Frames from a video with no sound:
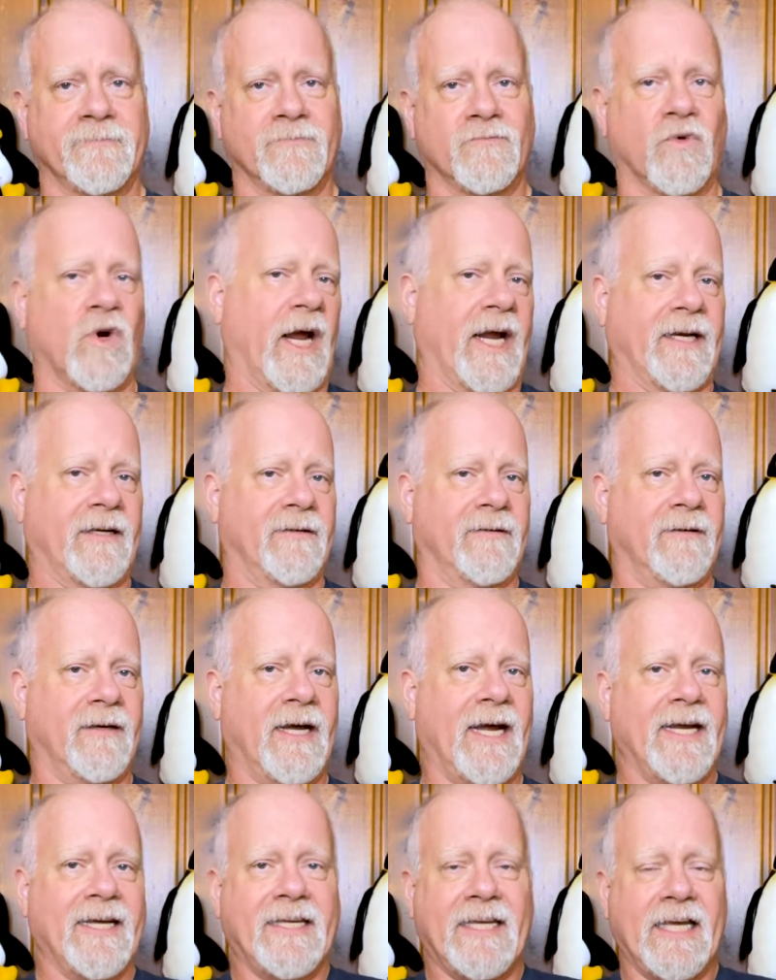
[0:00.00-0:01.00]
Right,
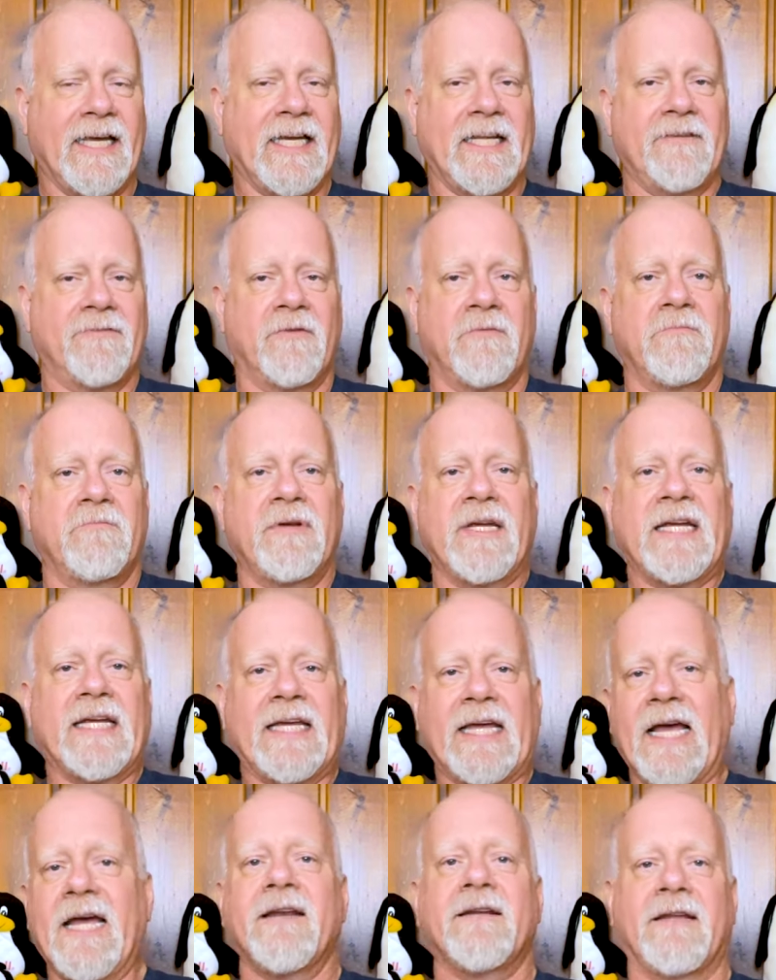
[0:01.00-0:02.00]
I can't even
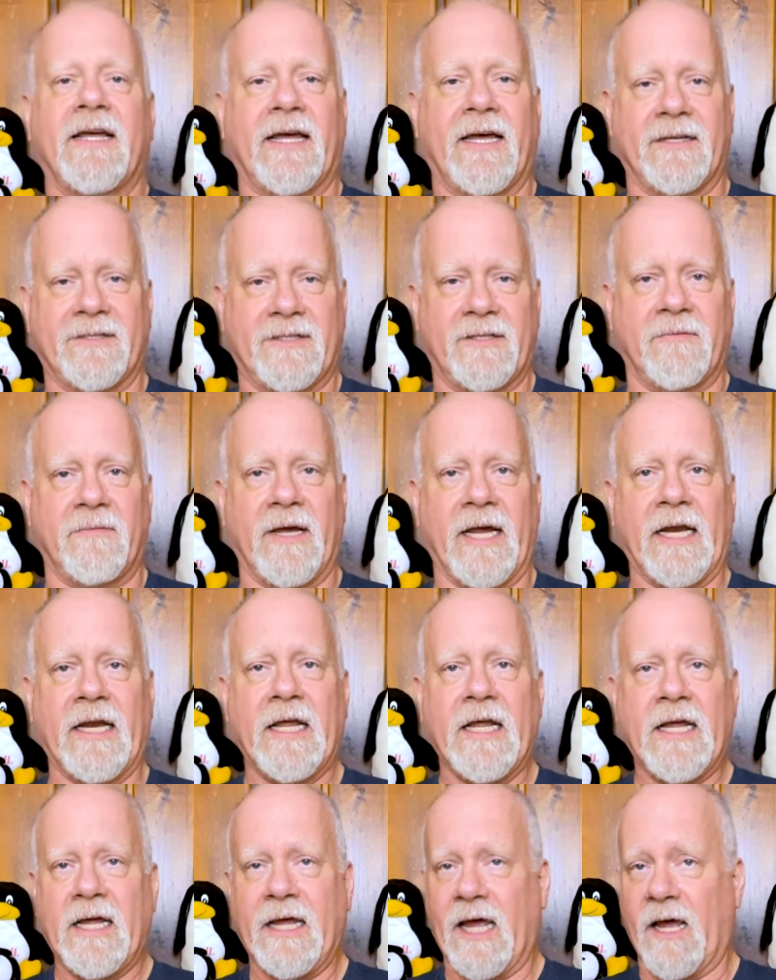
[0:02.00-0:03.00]
begin to estimate
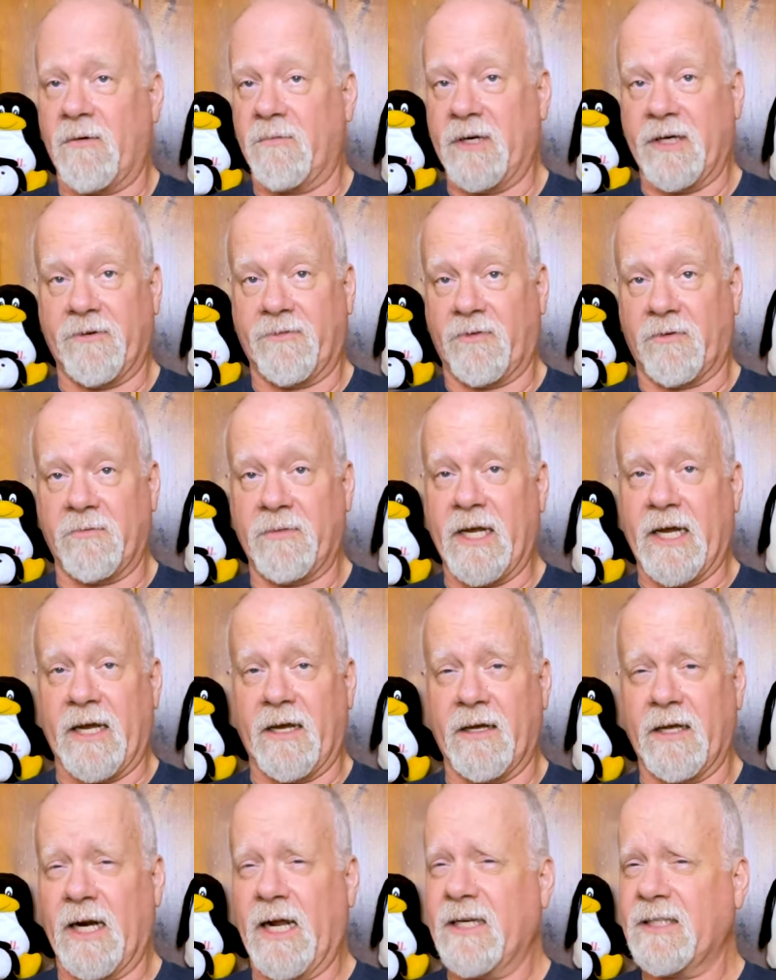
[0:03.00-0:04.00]
how many for
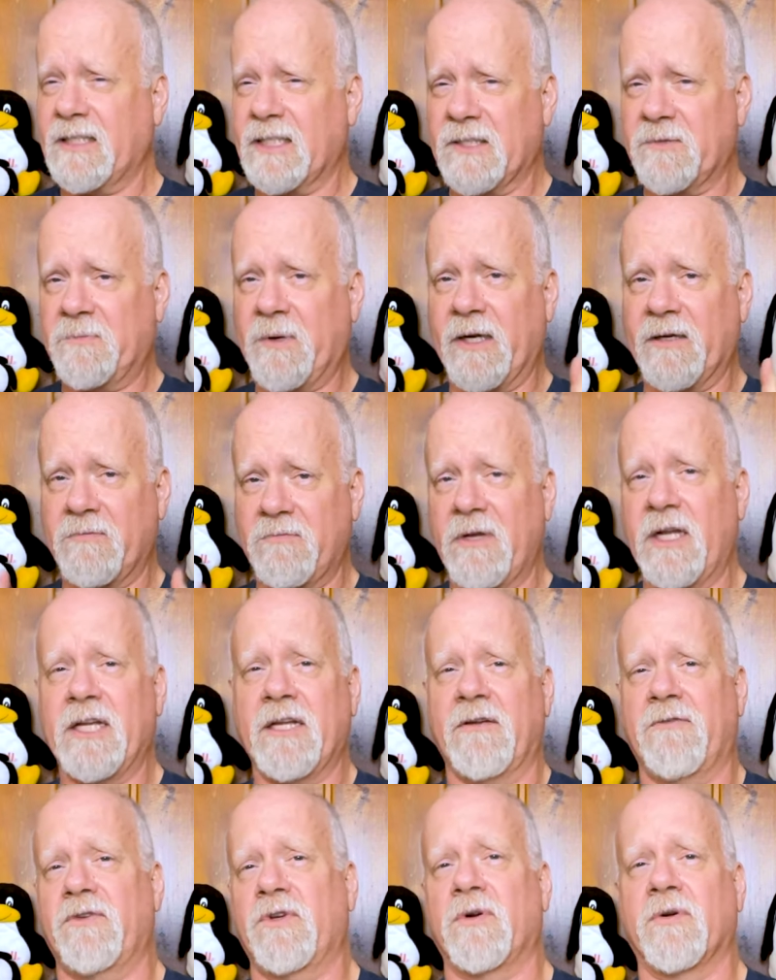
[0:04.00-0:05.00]
me, and I suspect
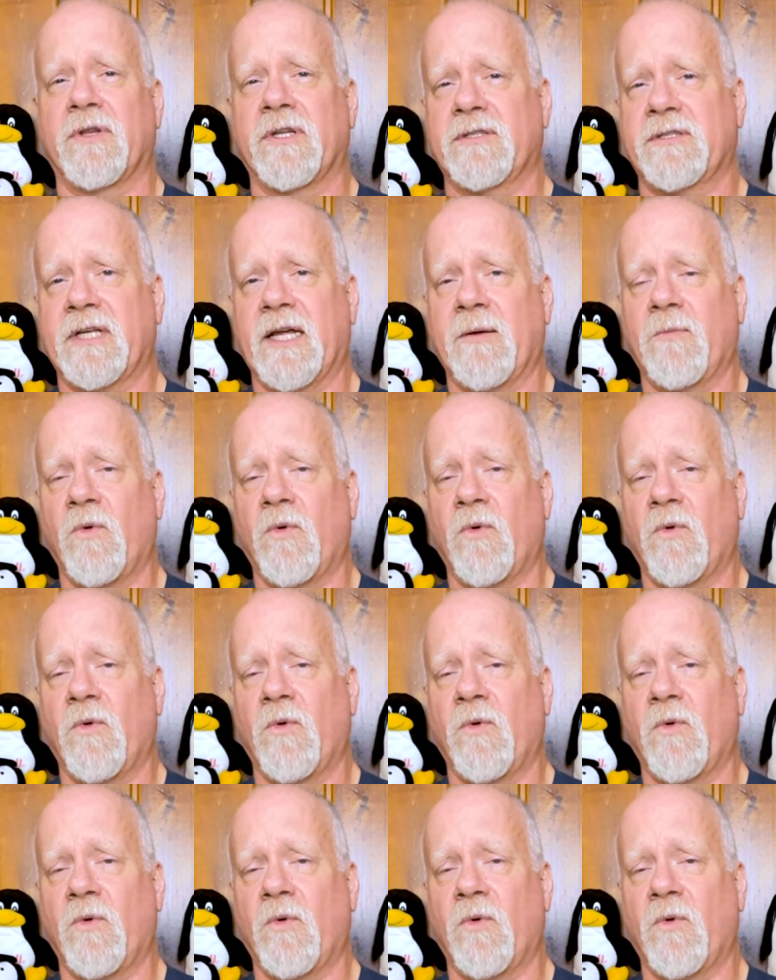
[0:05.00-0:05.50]
many of you are the same